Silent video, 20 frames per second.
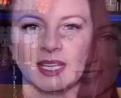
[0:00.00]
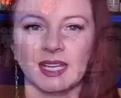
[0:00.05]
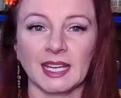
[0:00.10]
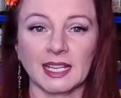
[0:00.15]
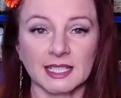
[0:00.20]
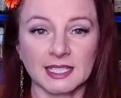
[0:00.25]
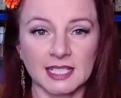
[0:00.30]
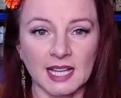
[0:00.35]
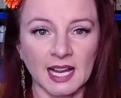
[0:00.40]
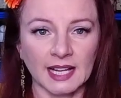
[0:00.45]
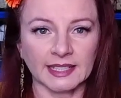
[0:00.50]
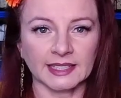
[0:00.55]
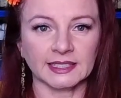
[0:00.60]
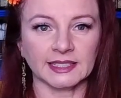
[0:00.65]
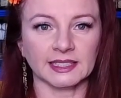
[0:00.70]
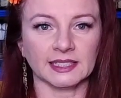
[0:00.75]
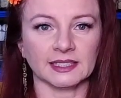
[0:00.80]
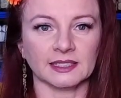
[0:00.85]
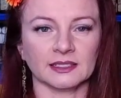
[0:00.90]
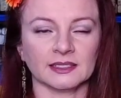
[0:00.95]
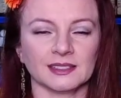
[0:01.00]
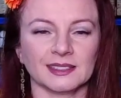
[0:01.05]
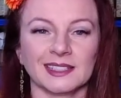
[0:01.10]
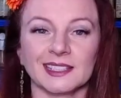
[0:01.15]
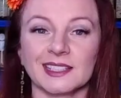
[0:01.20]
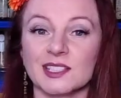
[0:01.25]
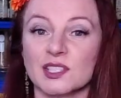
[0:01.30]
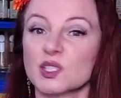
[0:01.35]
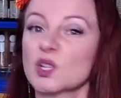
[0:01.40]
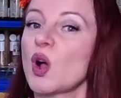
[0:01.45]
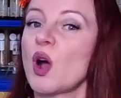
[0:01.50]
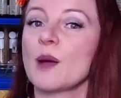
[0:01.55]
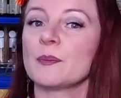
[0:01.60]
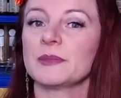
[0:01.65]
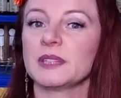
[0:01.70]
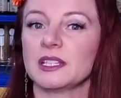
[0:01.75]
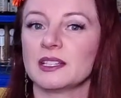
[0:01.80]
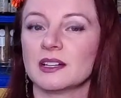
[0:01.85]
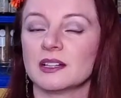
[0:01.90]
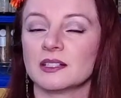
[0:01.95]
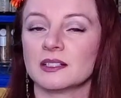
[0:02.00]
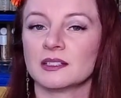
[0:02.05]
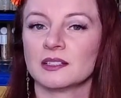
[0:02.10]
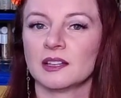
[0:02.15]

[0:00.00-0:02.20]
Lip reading: anxiety, insomnia,